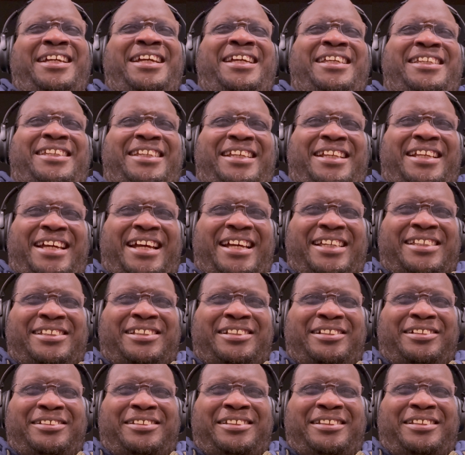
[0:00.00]

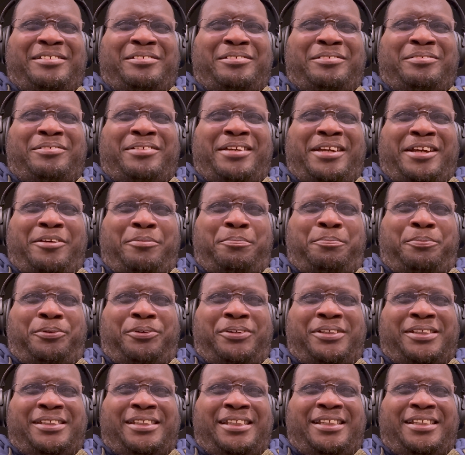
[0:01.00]
International
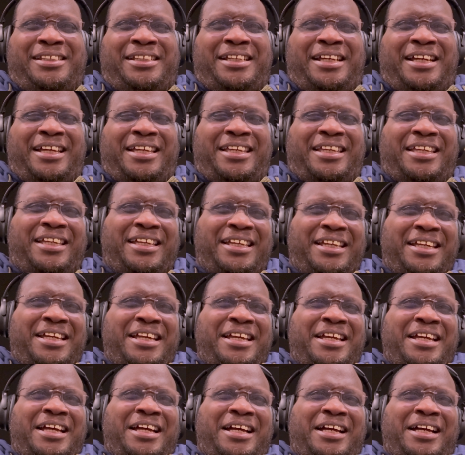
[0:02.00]
Airport SeaTac
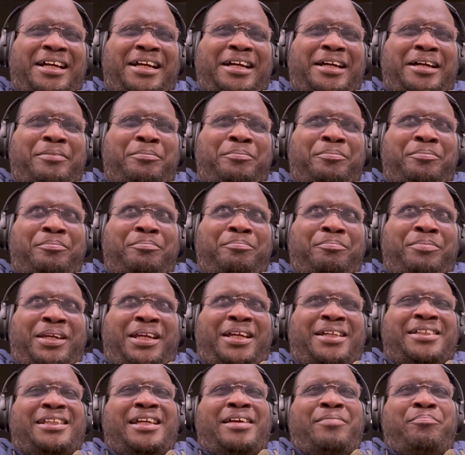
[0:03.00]
um,
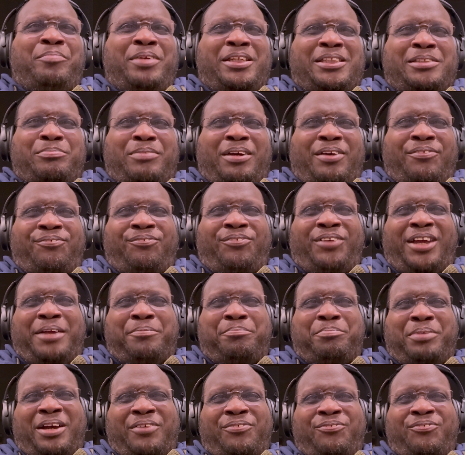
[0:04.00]
because I missed my
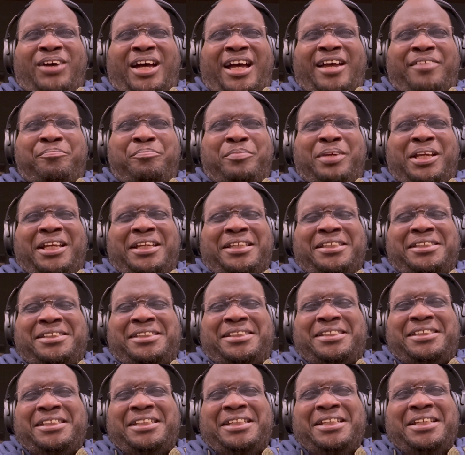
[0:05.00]
flight by five
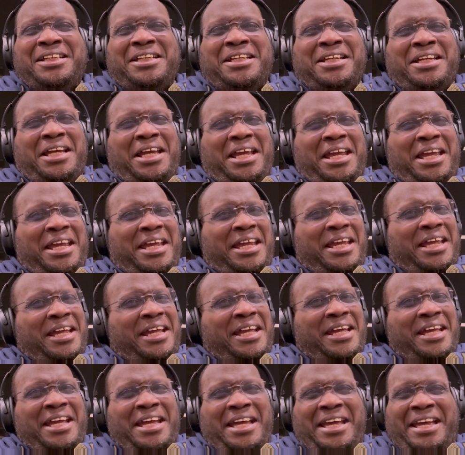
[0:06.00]
minutes.
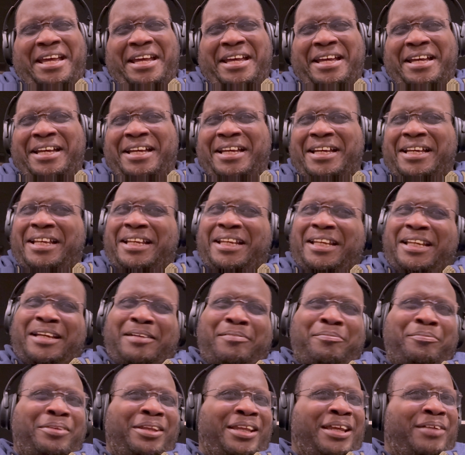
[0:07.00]
And
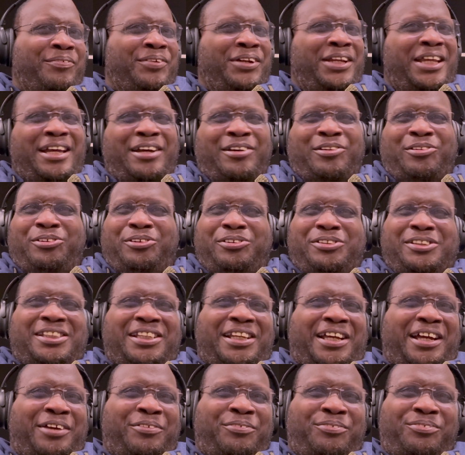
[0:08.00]
I'm living that cruise
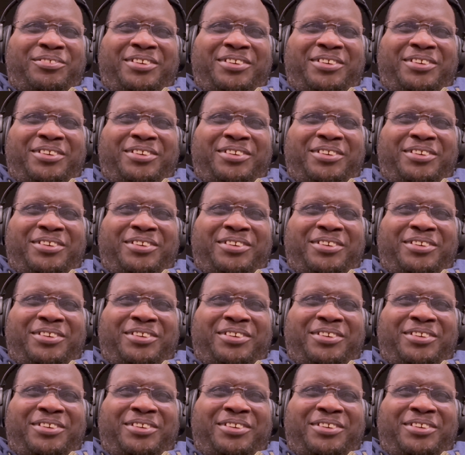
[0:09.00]
life.